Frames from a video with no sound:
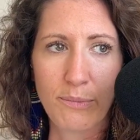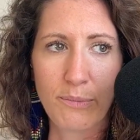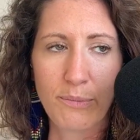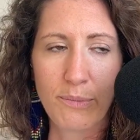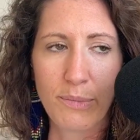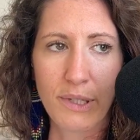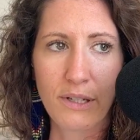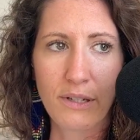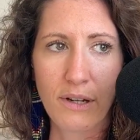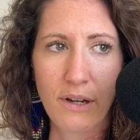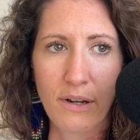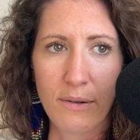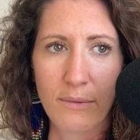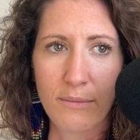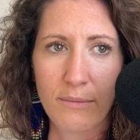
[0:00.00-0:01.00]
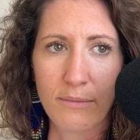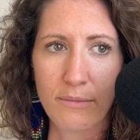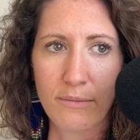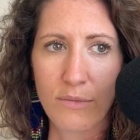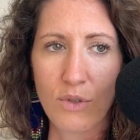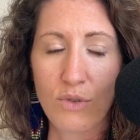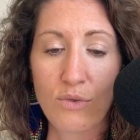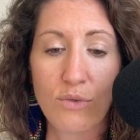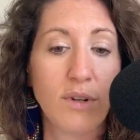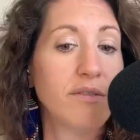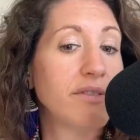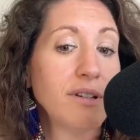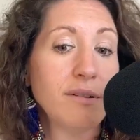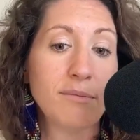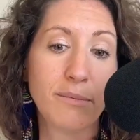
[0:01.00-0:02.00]
become
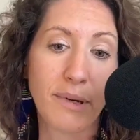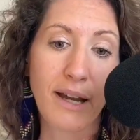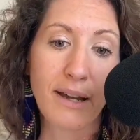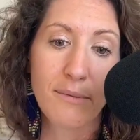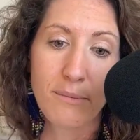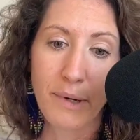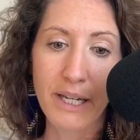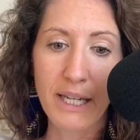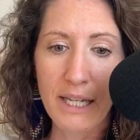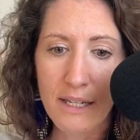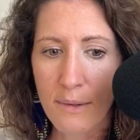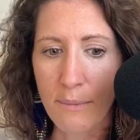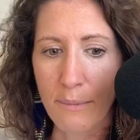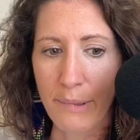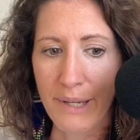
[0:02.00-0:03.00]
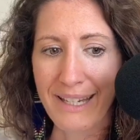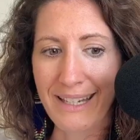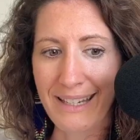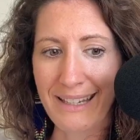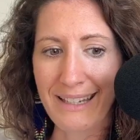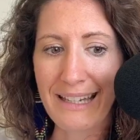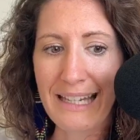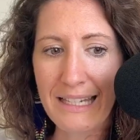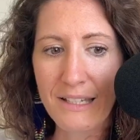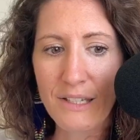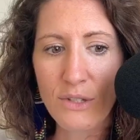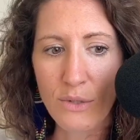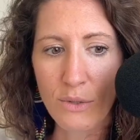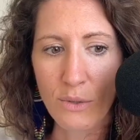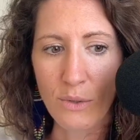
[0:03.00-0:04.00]
driven by money, but there
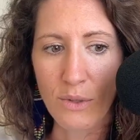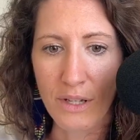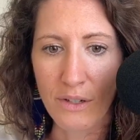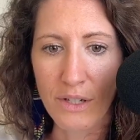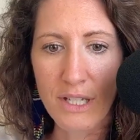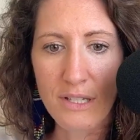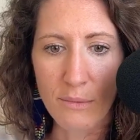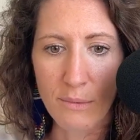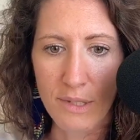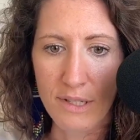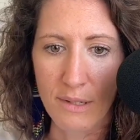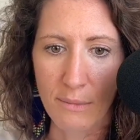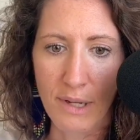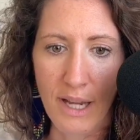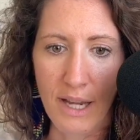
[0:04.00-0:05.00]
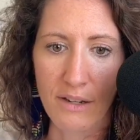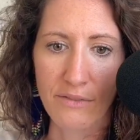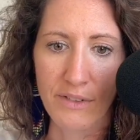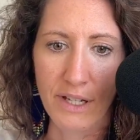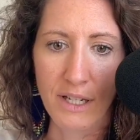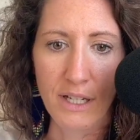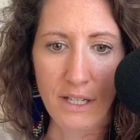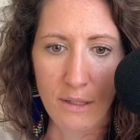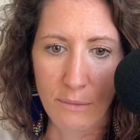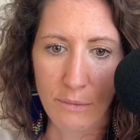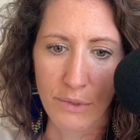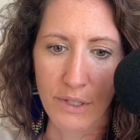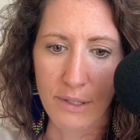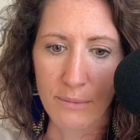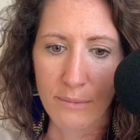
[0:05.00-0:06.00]
needs to be some kind of
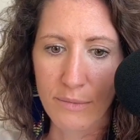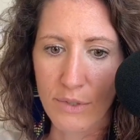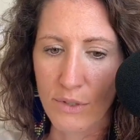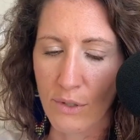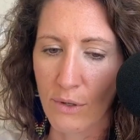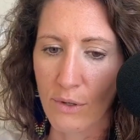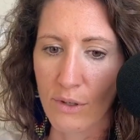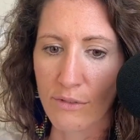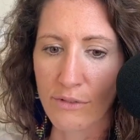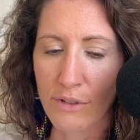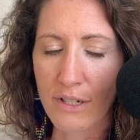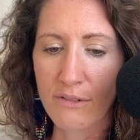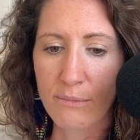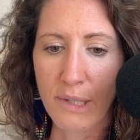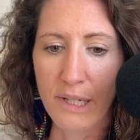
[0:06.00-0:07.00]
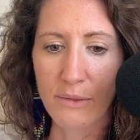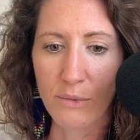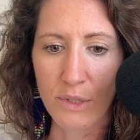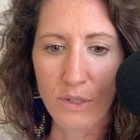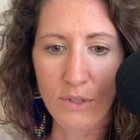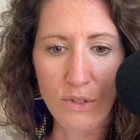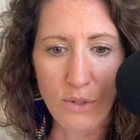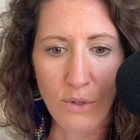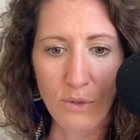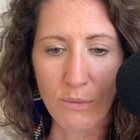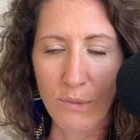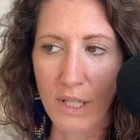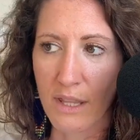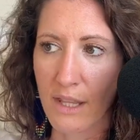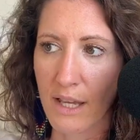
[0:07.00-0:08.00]
equilibrium. So a friend of mine once told
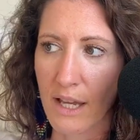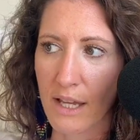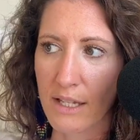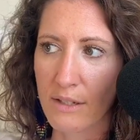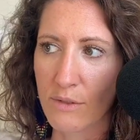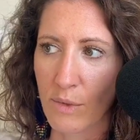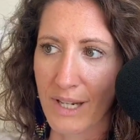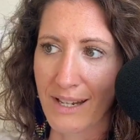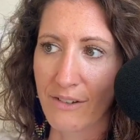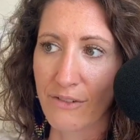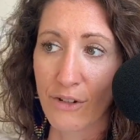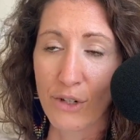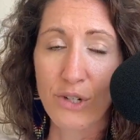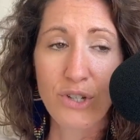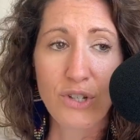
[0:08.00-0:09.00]
me that when I first